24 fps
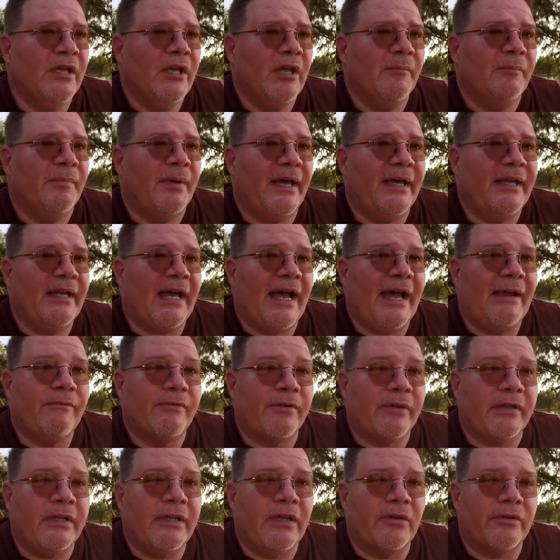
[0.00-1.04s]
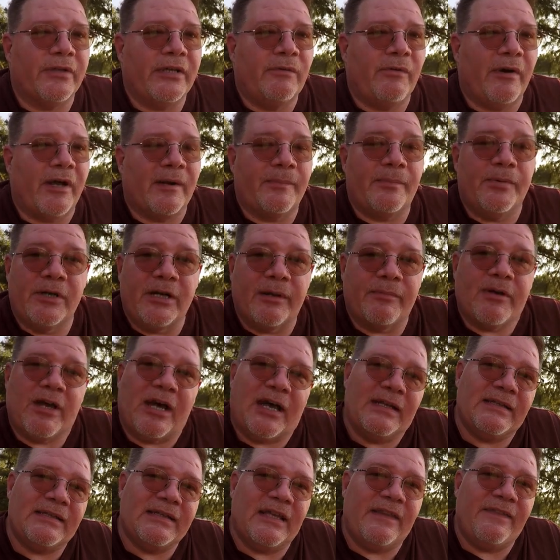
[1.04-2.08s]
but I really only want to put up
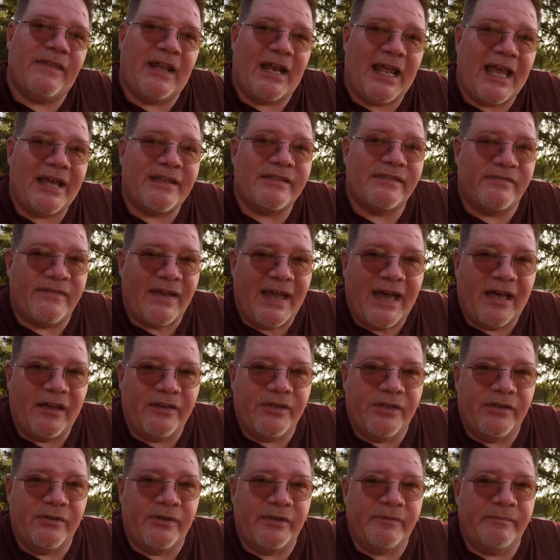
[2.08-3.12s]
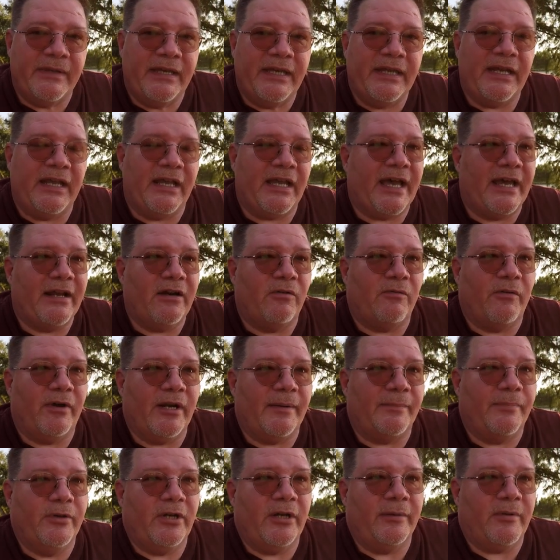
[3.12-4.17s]
content that has value and meaning. I don't
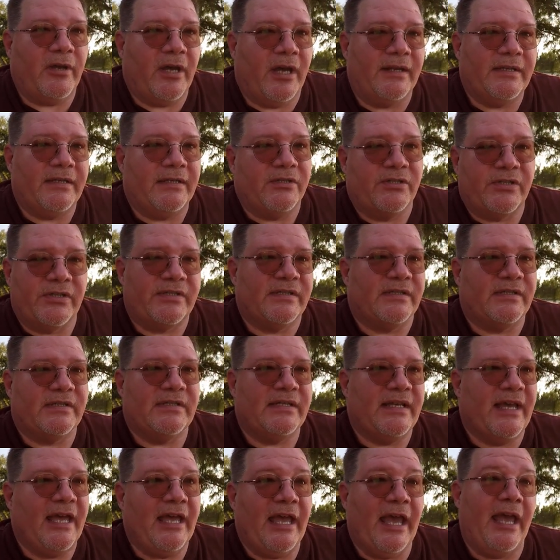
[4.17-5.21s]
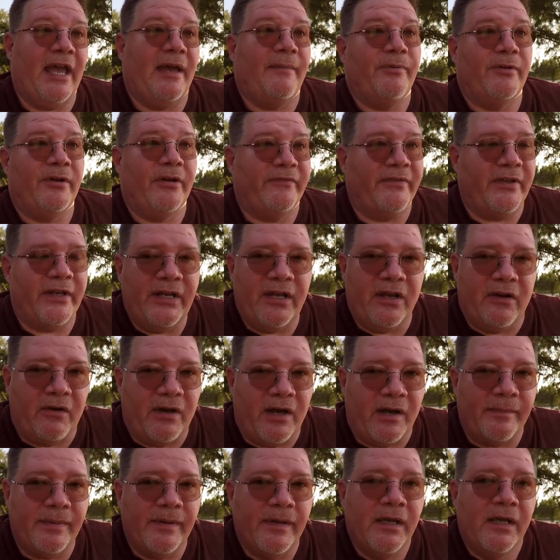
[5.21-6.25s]
want to put up content just to say, hey, I put a video
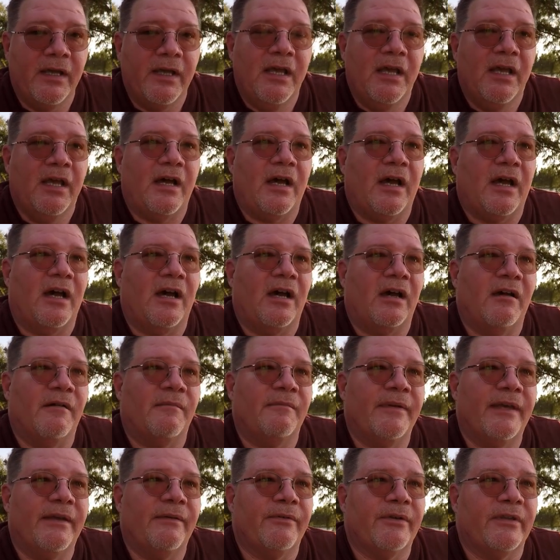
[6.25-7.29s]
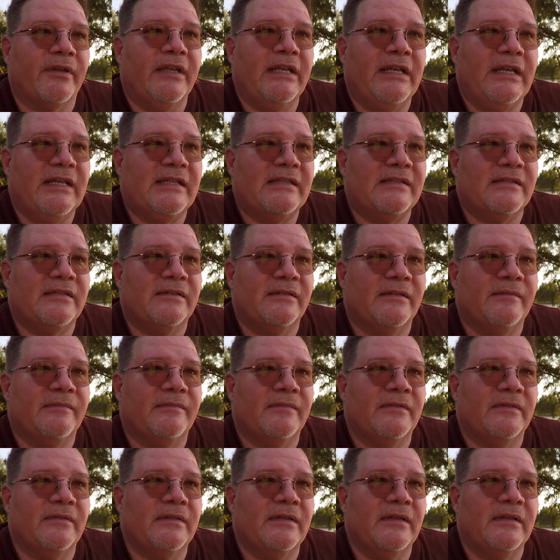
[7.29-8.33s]
up. Um, it really needs to
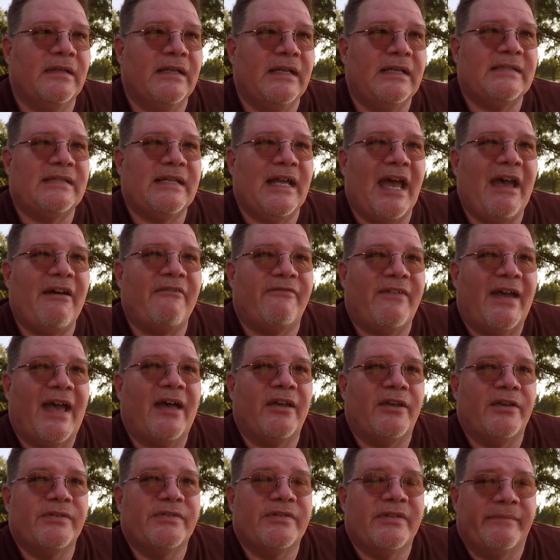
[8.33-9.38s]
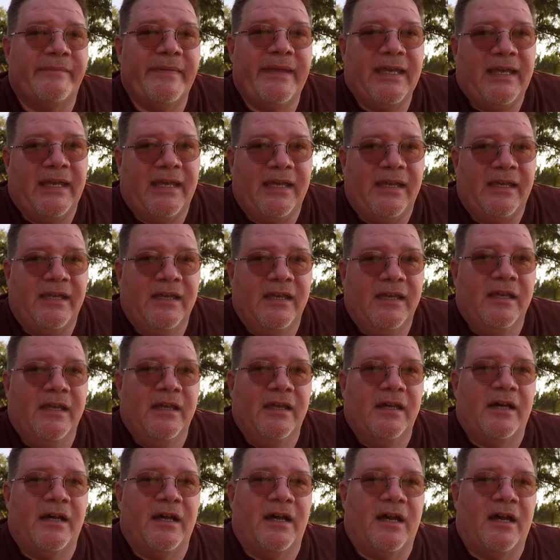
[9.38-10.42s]
it needs to have value to me
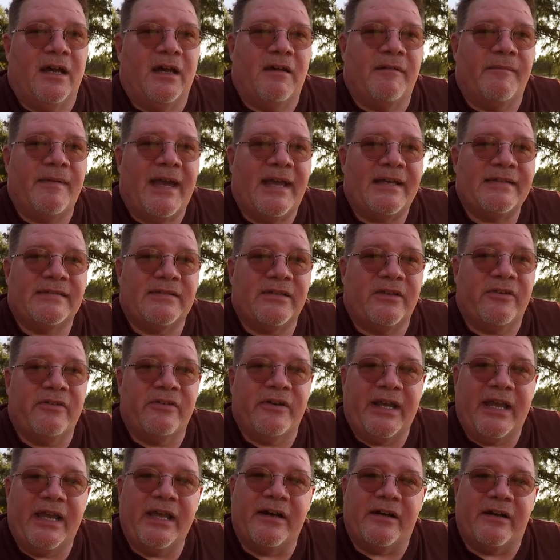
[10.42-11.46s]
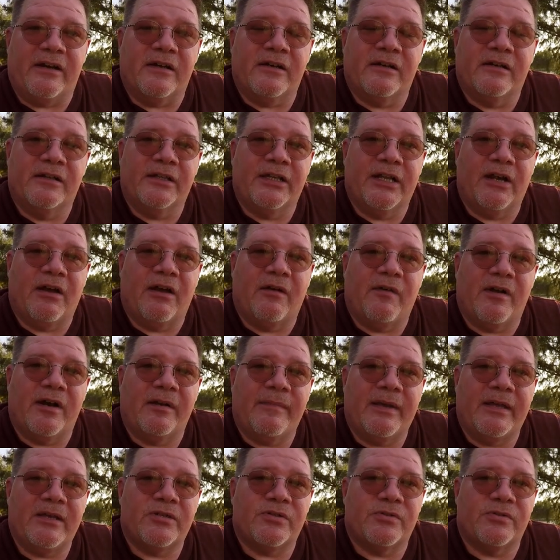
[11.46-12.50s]
um, as the creator. You know, I want
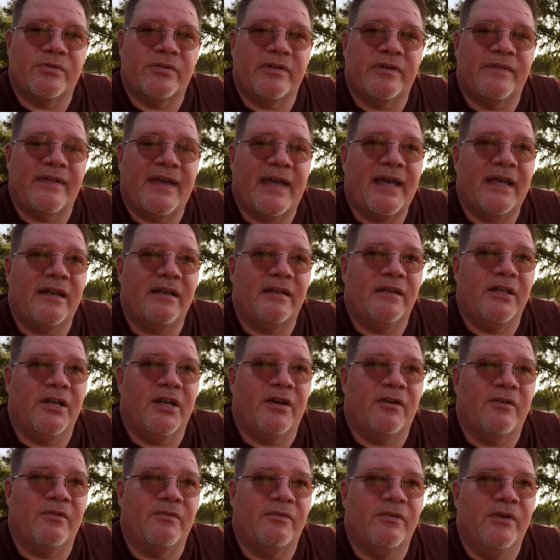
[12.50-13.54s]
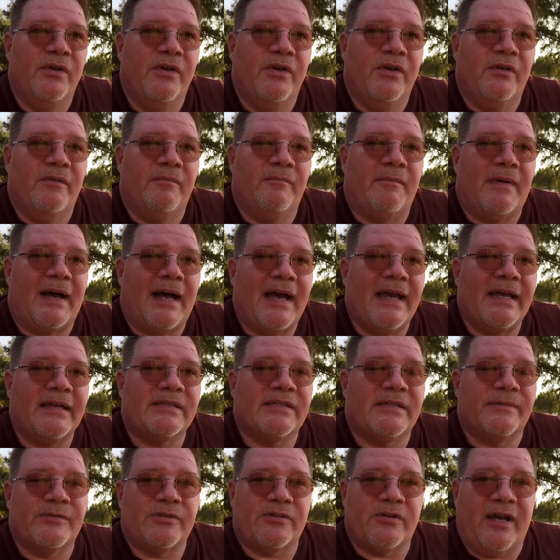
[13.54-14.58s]
to make sure that you know my
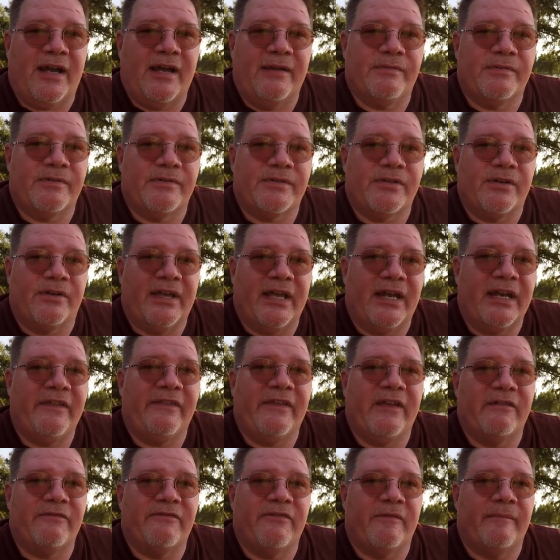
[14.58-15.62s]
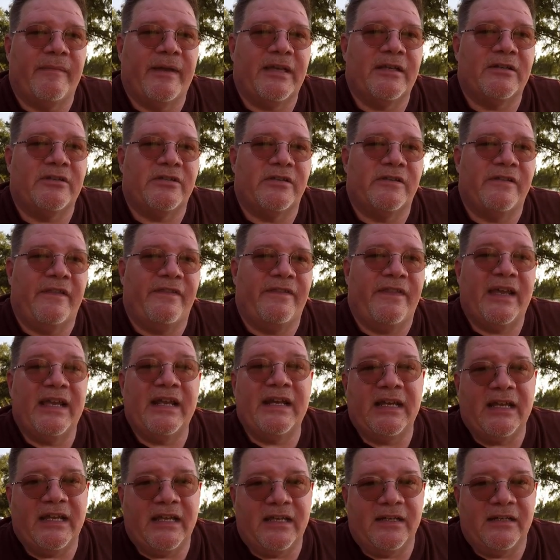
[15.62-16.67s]
subscribers are getting the information that
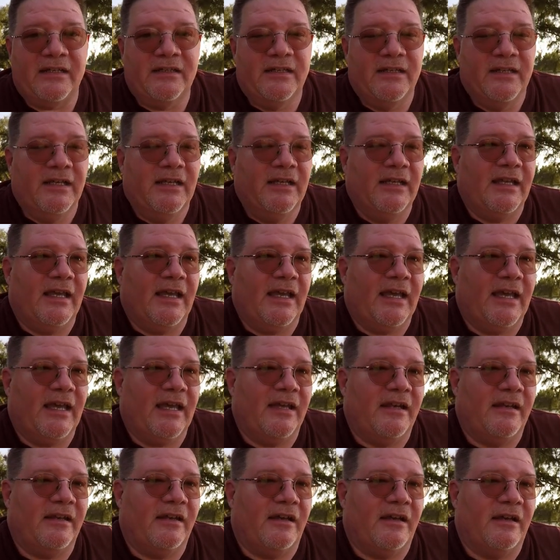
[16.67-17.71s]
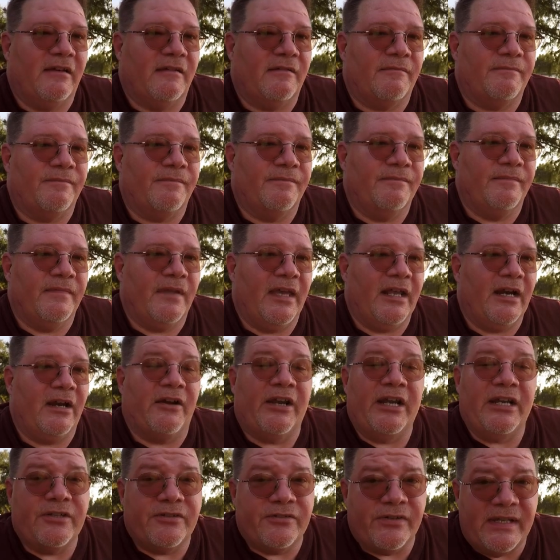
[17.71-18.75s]
they need and um, and
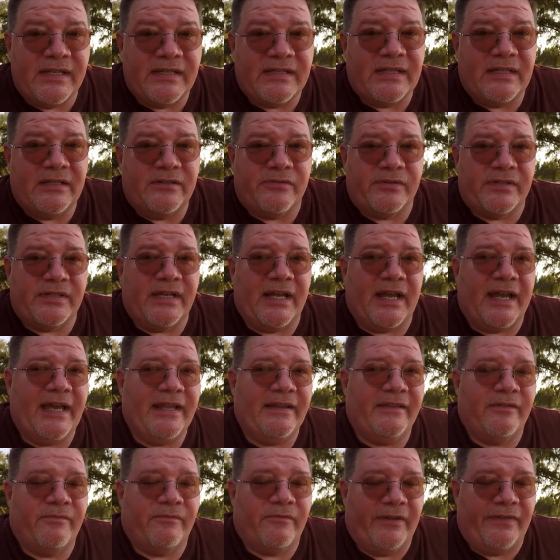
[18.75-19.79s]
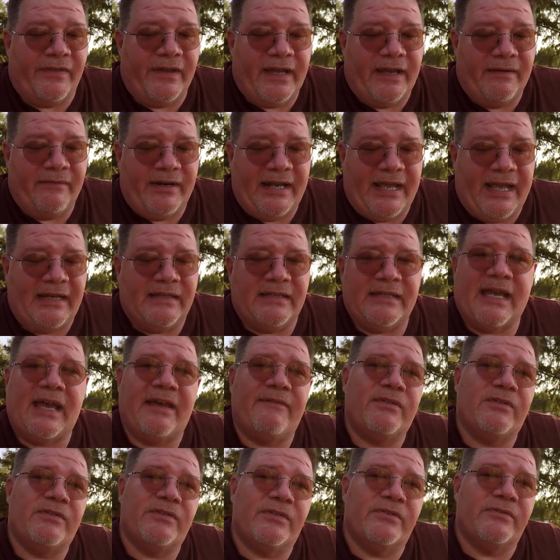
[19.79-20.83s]
our int- it's interesting. I, the one thing I would hate to
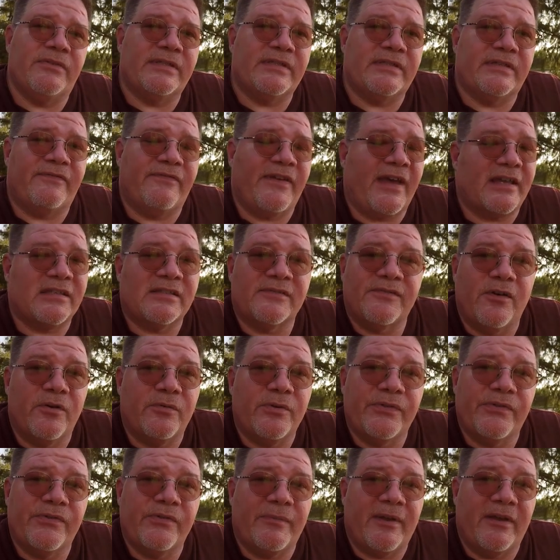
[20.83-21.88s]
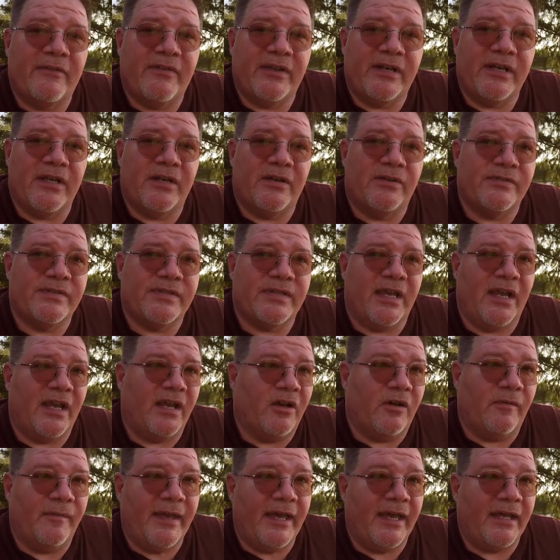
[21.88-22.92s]
have you do is to fast forward through my video saying,
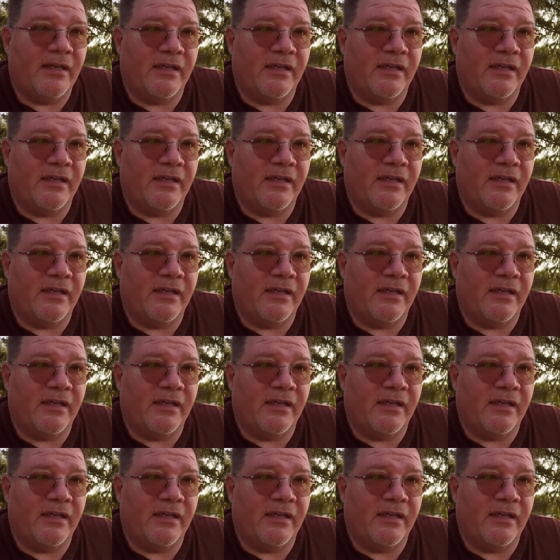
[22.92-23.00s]
"Oh man,